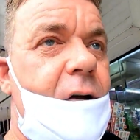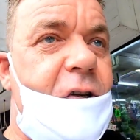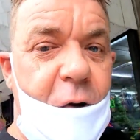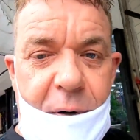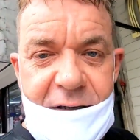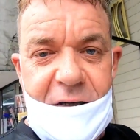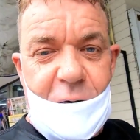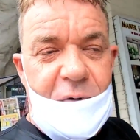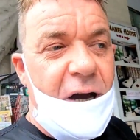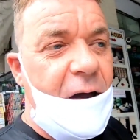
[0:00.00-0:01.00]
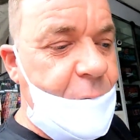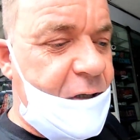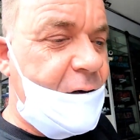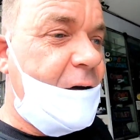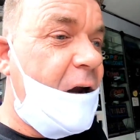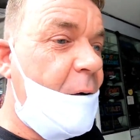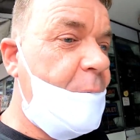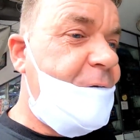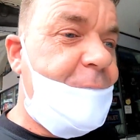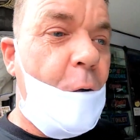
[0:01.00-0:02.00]
too busy sometimes, you know,
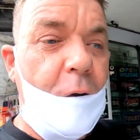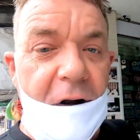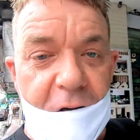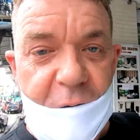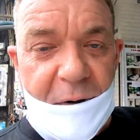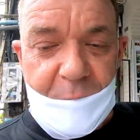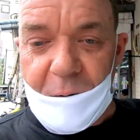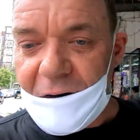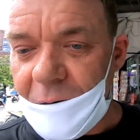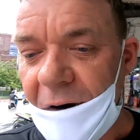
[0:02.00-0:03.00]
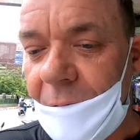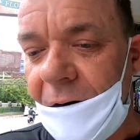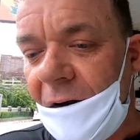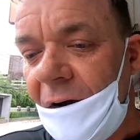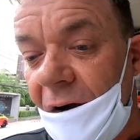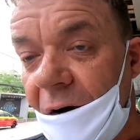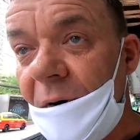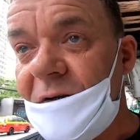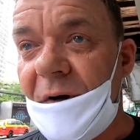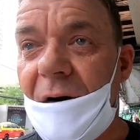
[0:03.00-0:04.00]
falling over people when I come out, come
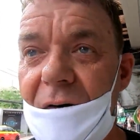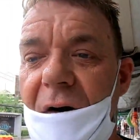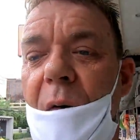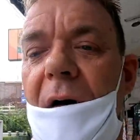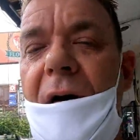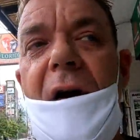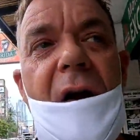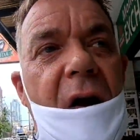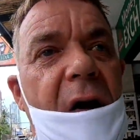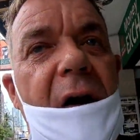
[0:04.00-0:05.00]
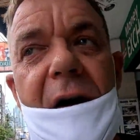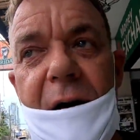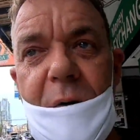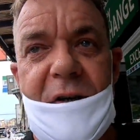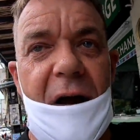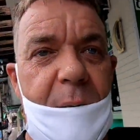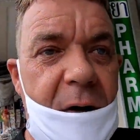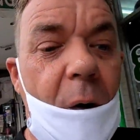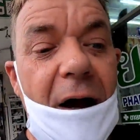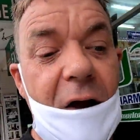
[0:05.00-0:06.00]
out to my condo, uh, which can be
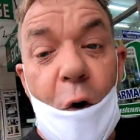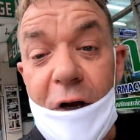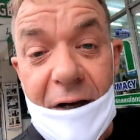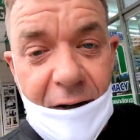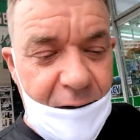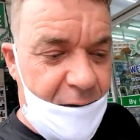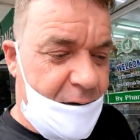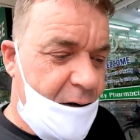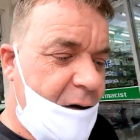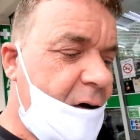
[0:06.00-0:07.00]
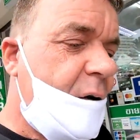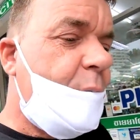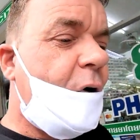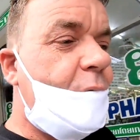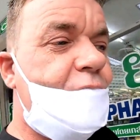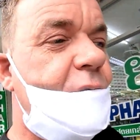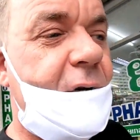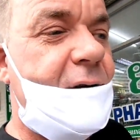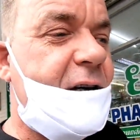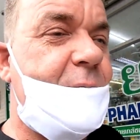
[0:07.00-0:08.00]
quite annoying, but it
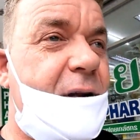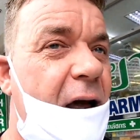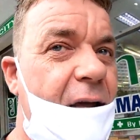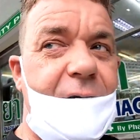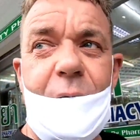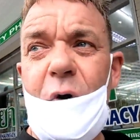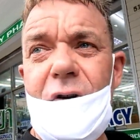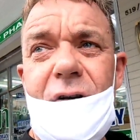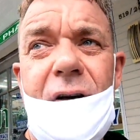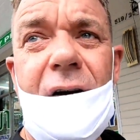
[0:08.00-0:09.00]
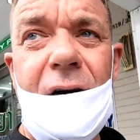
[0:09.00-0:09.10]
hasn't been like that for months.